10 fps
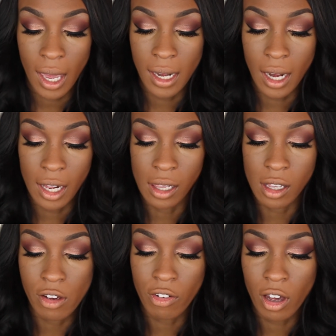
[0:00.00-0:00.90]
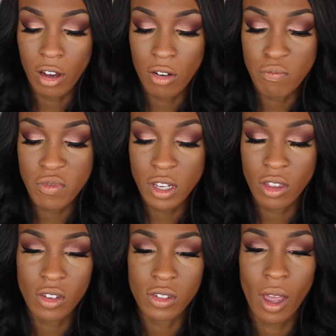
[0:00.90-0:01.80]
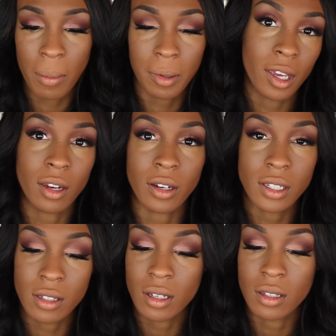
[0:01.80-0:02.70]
and I love how big this applicator is.